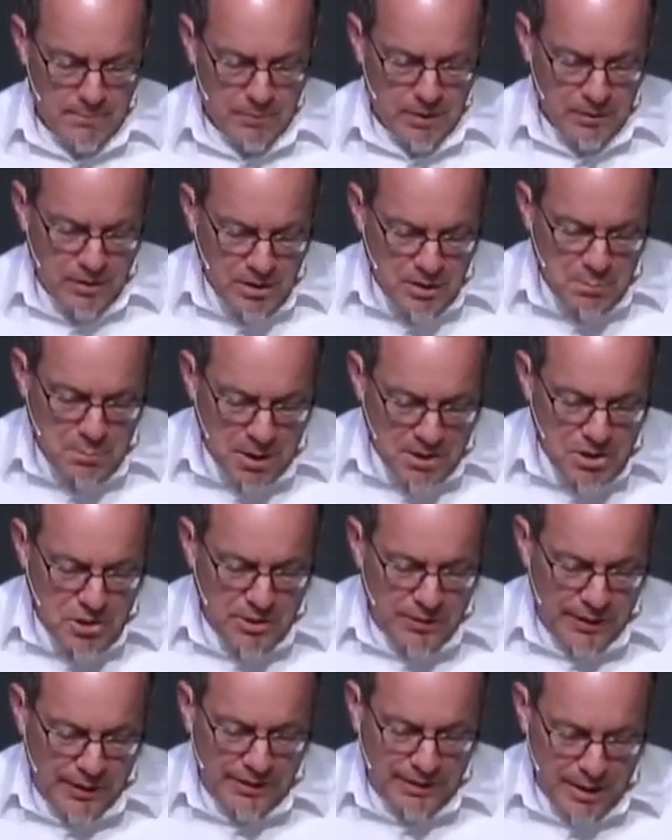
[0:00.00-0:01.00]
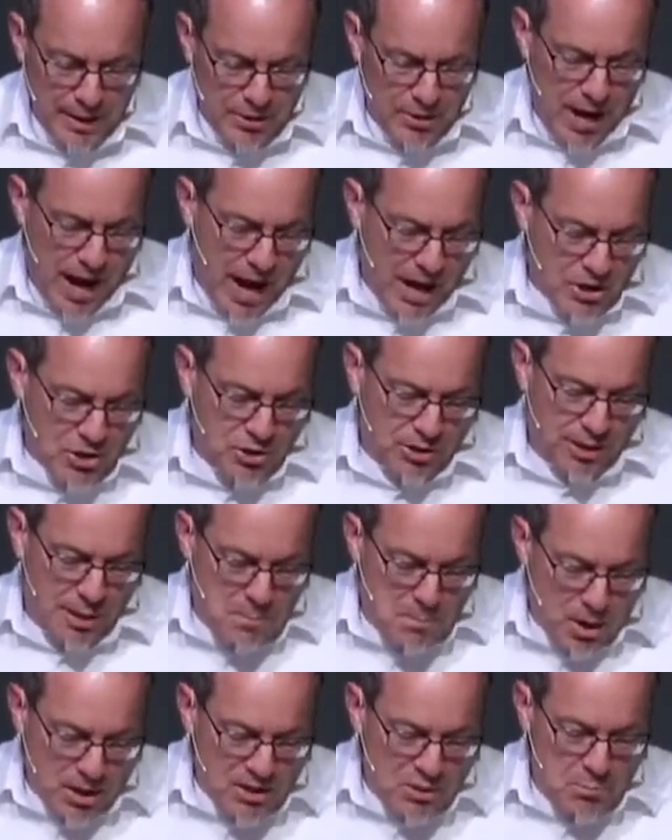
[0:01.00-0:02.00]
This missionary letter actually
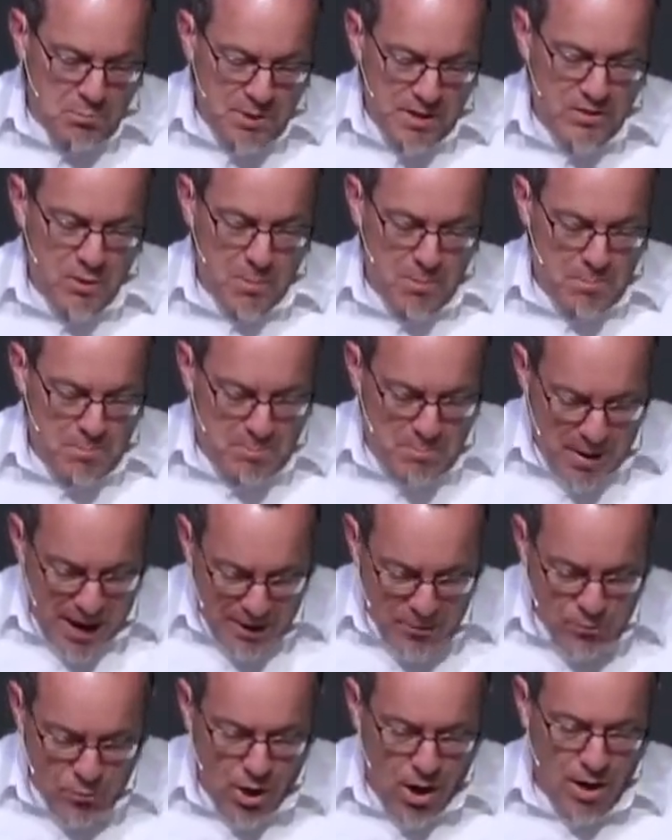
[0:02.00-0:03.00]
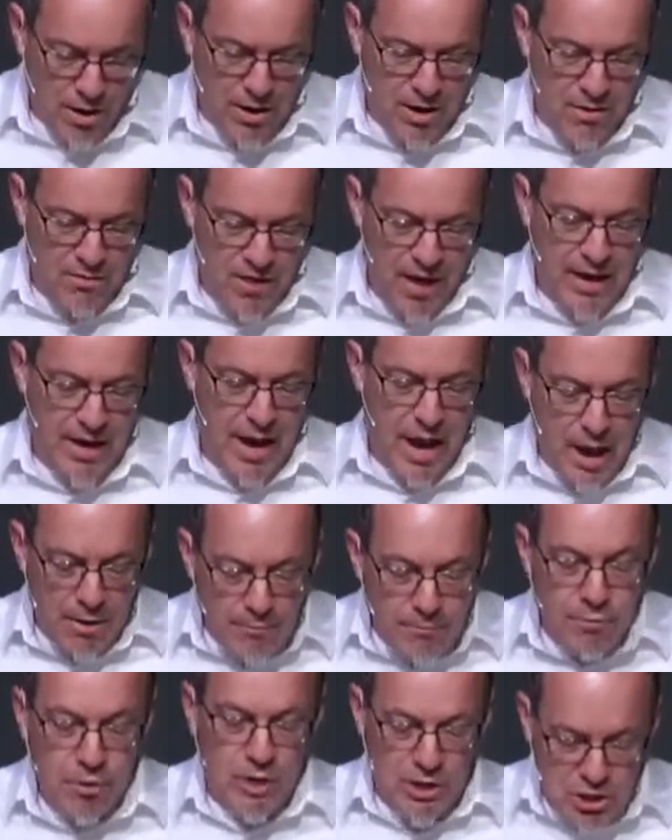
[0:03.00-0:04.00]
must be the bedrock that
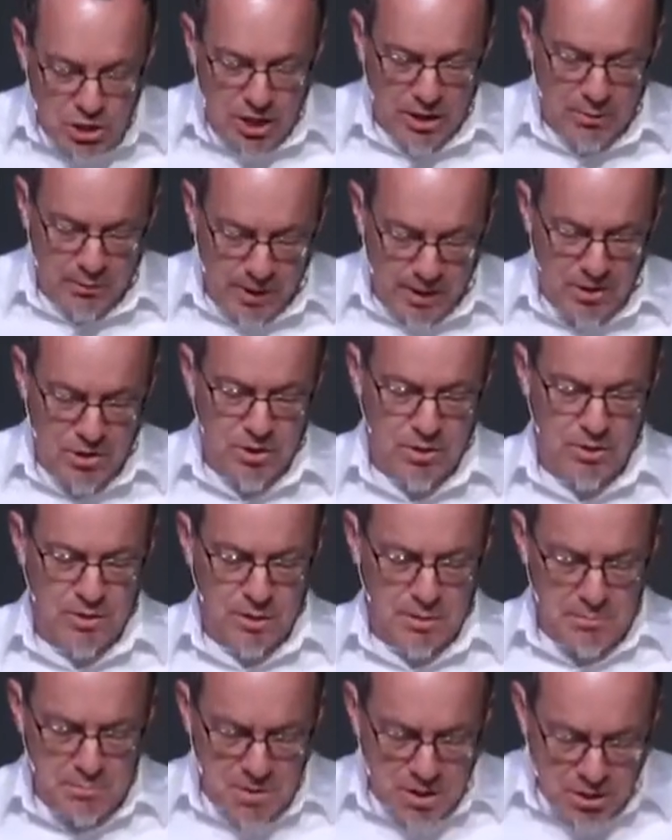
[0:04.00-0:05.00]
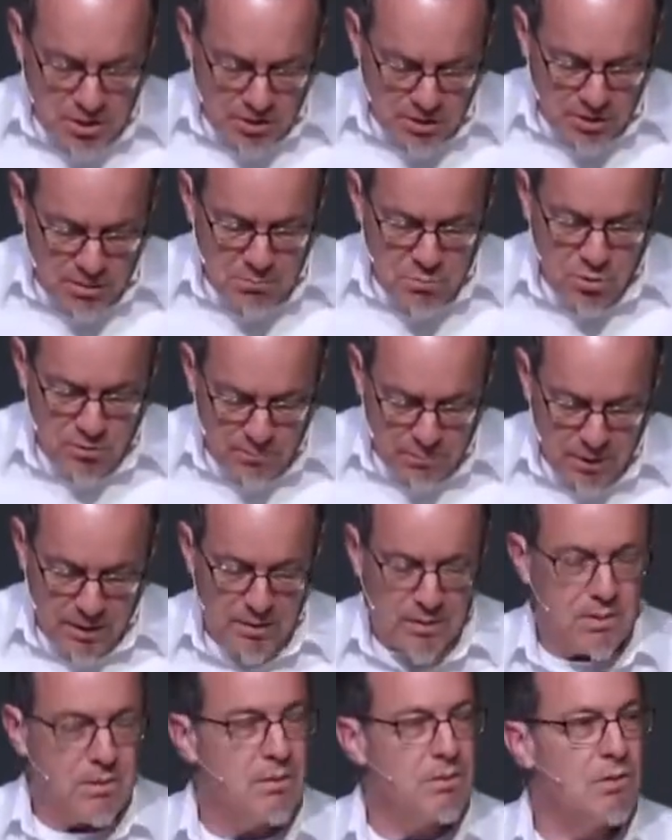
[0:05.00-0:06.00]
every generation's missions movement
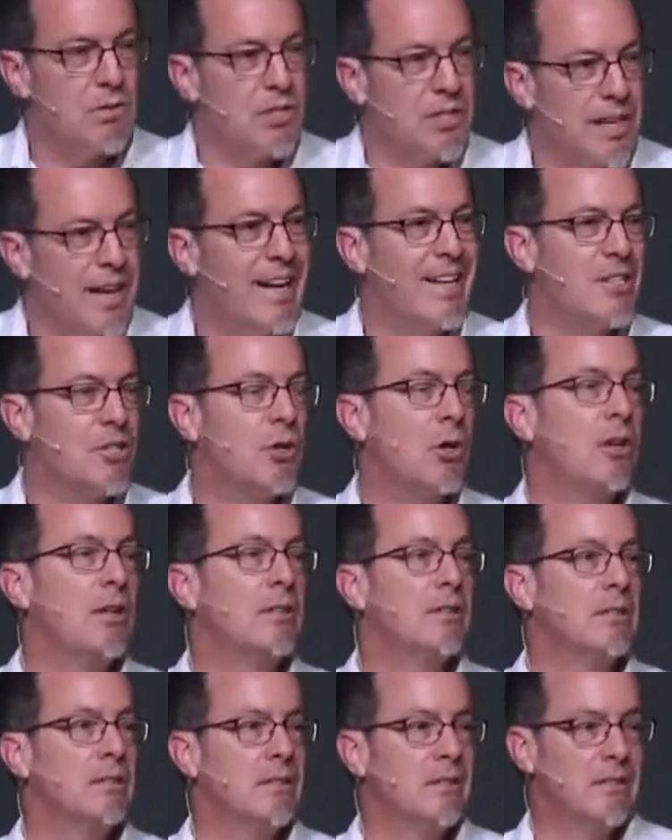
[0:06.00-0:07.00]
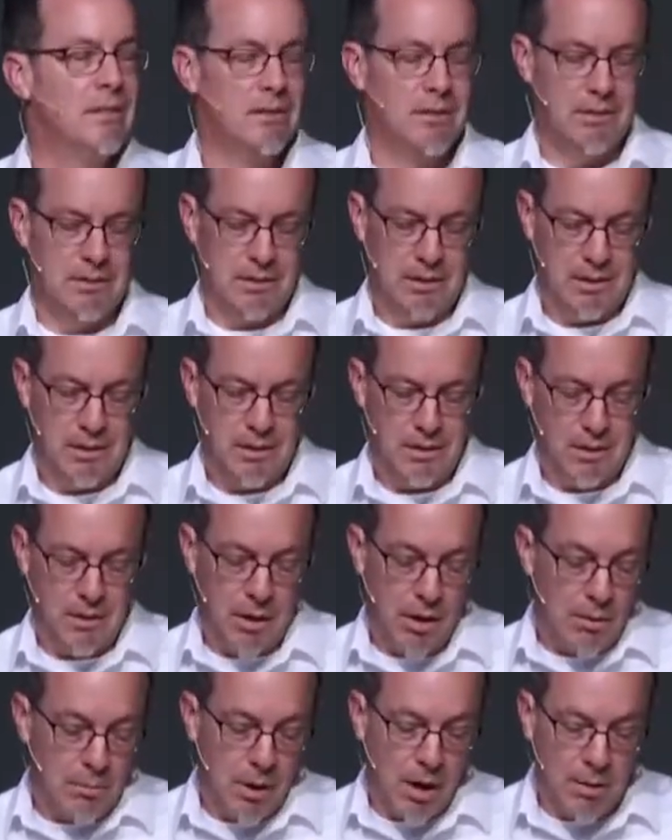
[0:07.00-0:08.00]
stands on.
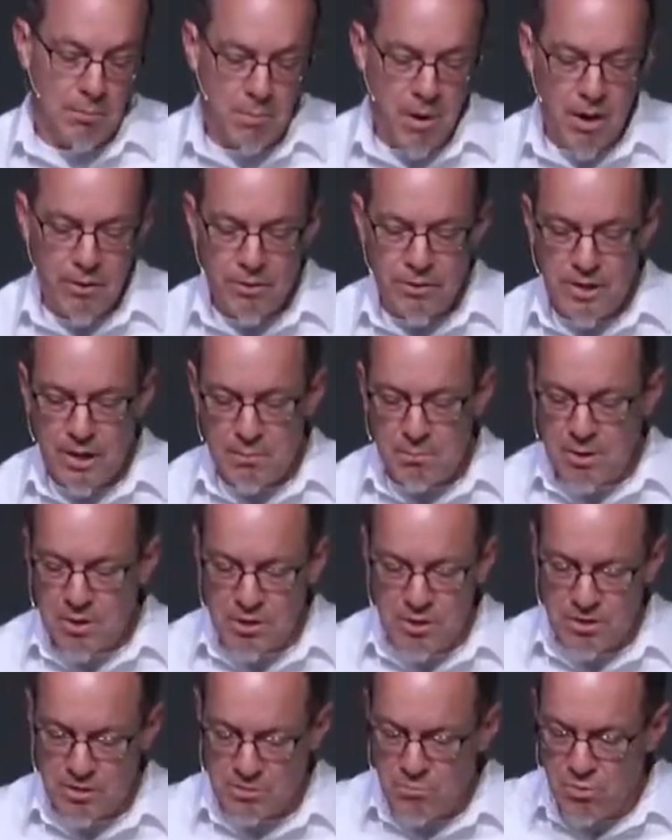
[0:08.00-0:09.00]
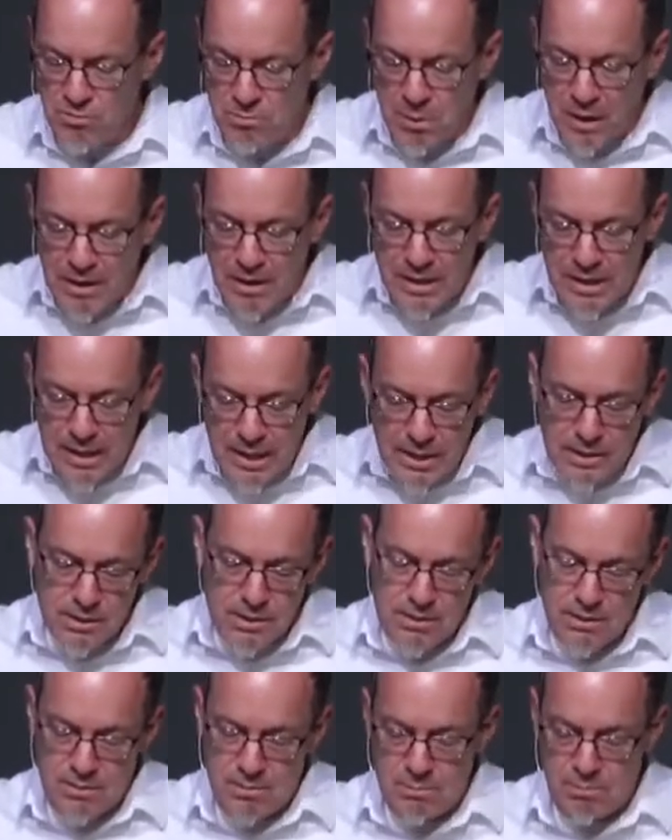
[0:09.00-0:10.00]
Our, our modern day missions movement needs
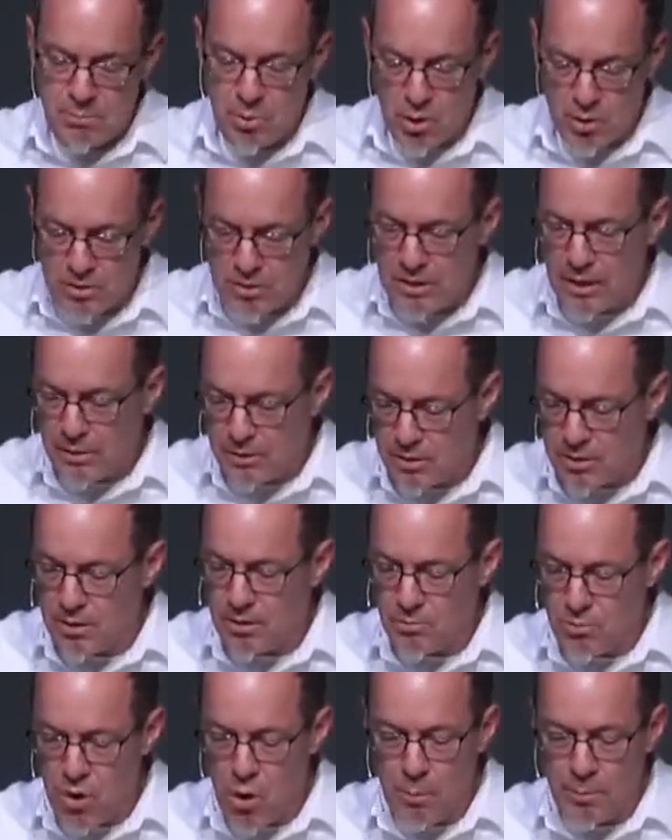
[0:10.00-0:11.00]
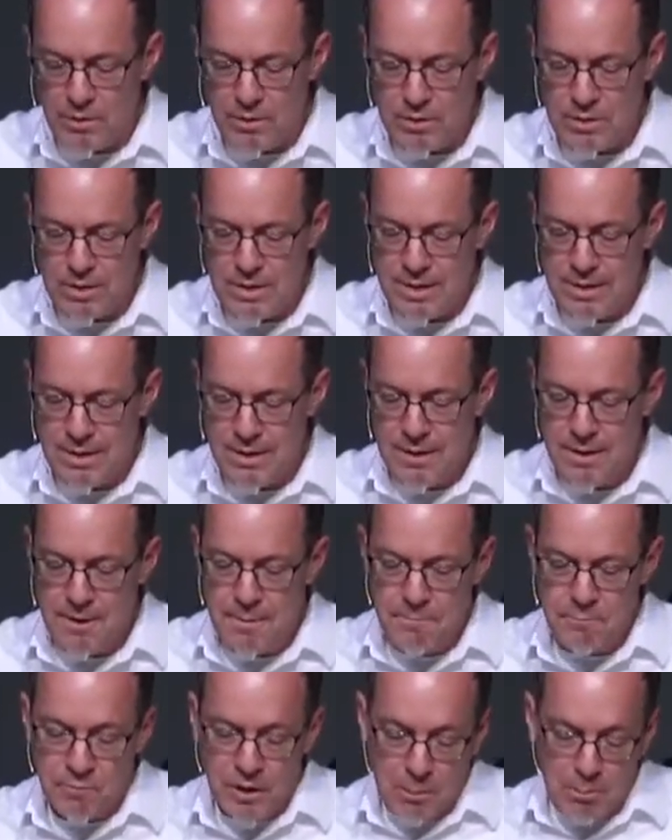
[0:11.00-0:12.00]
Paul's letter to the Romans.
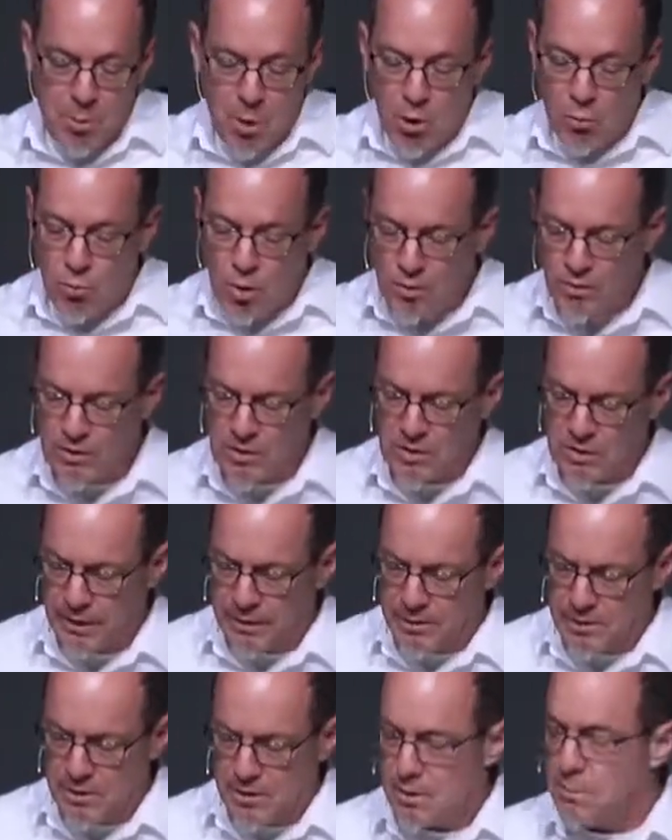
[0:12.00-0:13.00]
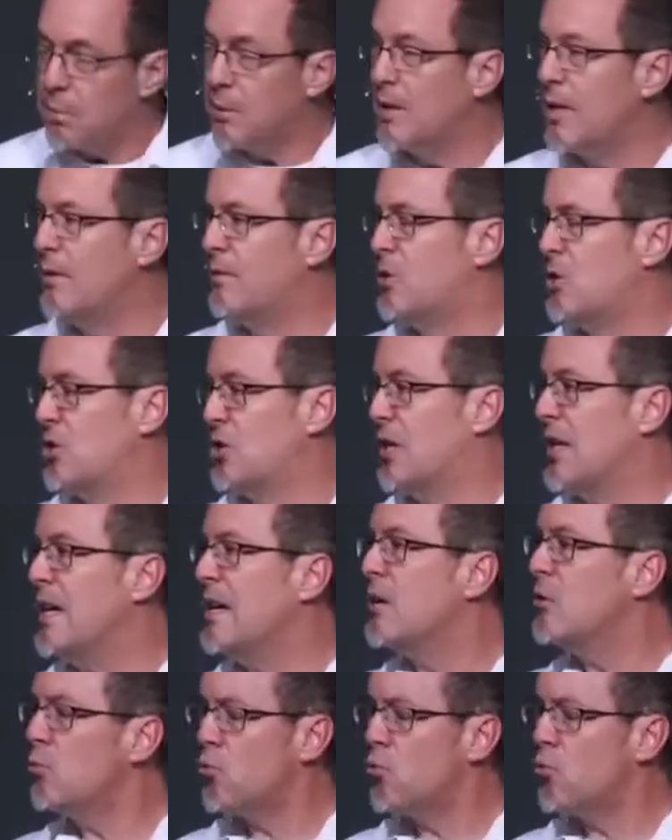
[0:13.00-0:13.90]
And Paul wrote this letter to the believers in